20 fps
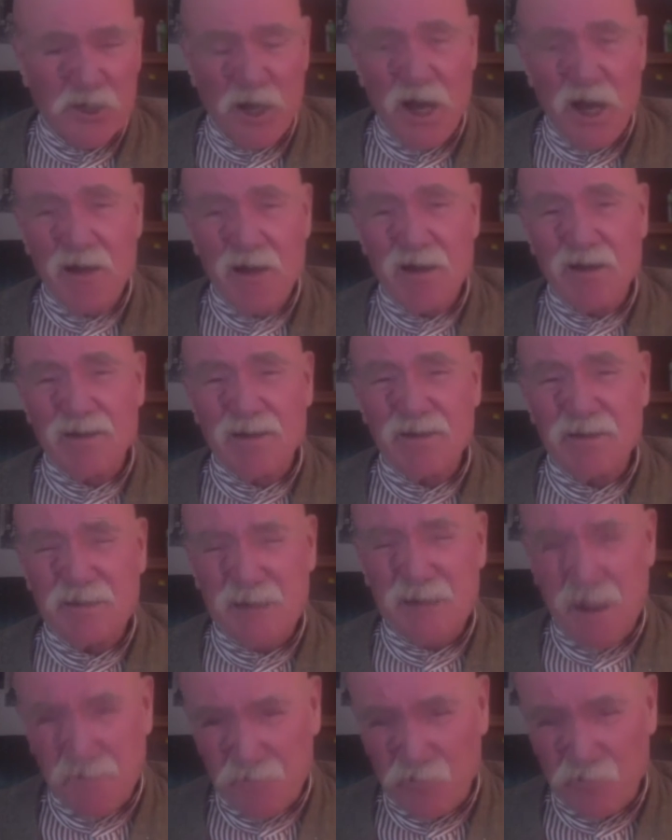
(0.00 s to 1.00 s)

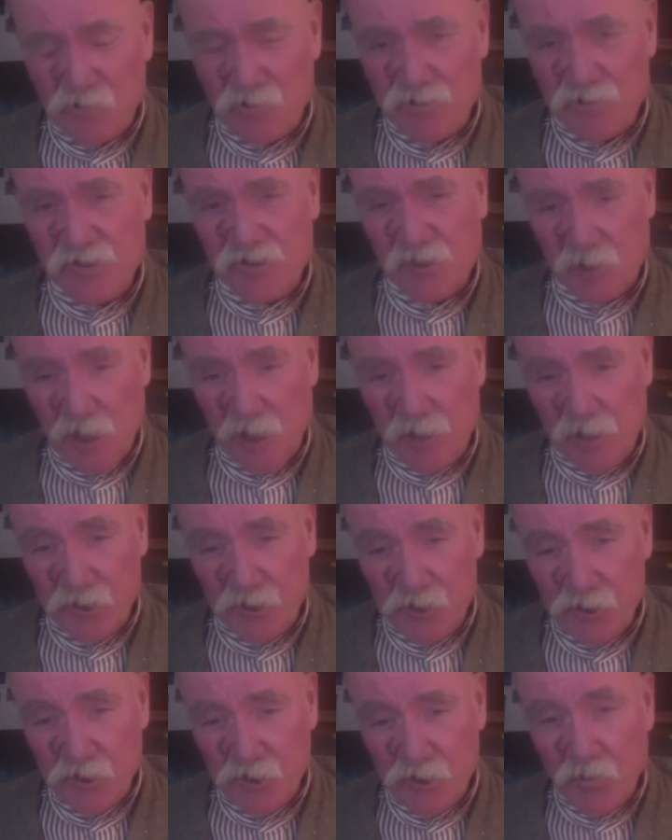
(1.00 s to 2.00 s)
tougher sludge
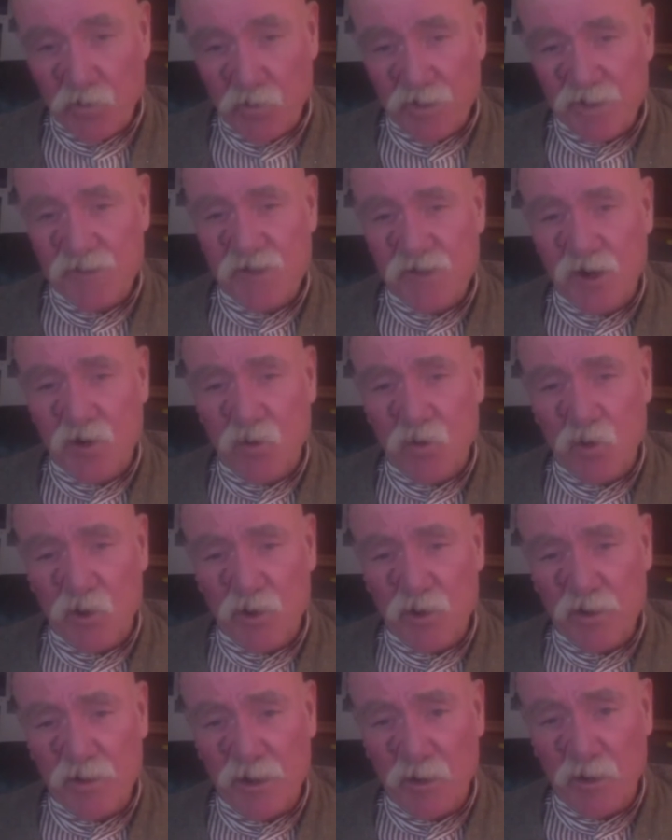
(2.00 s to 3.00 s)
when they start working
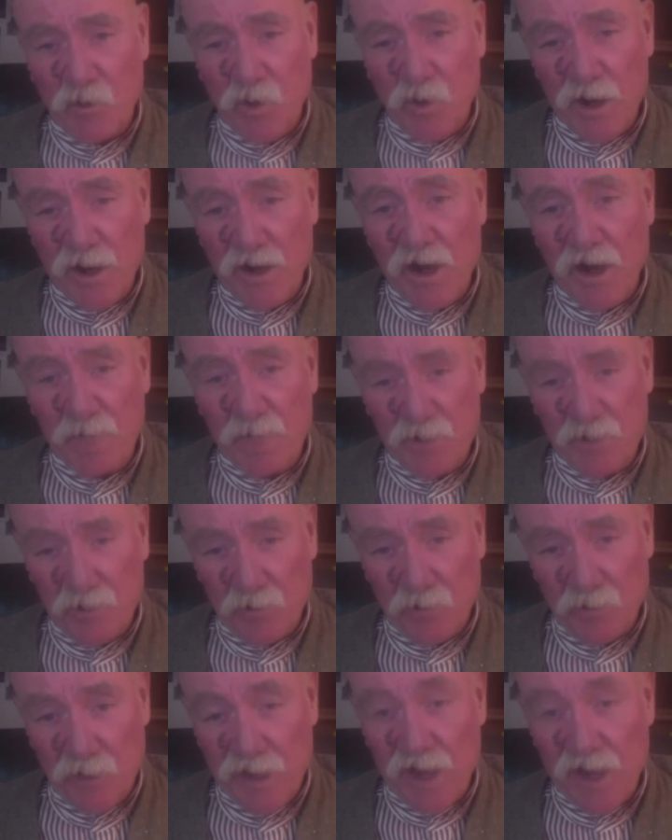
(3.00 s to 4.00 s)
their way uphill.
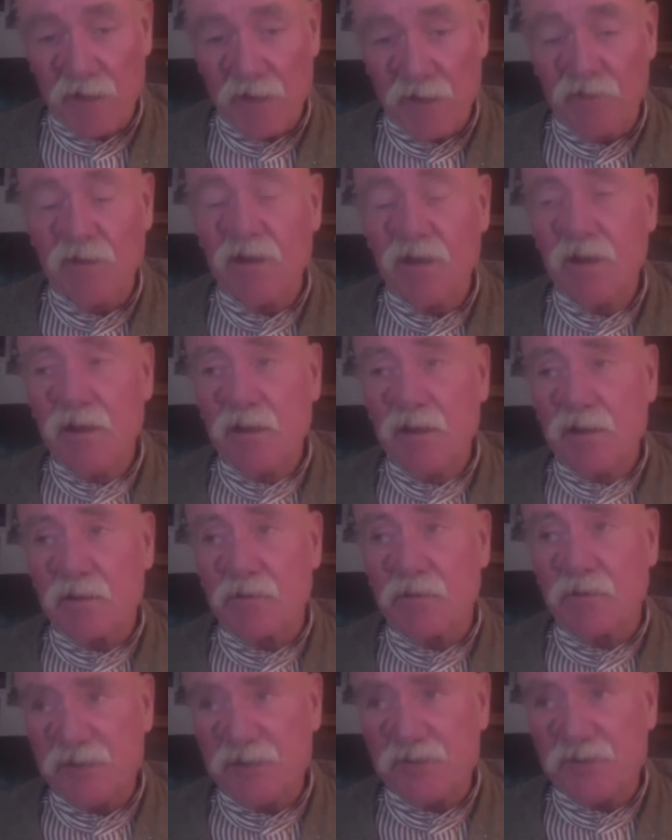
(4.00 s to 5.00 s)
And the
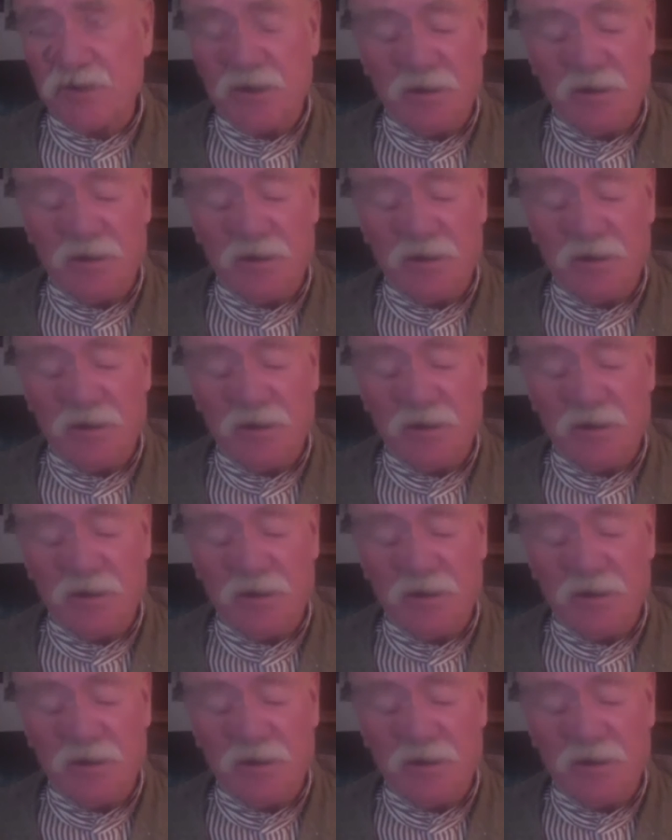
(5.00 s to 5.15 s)
president of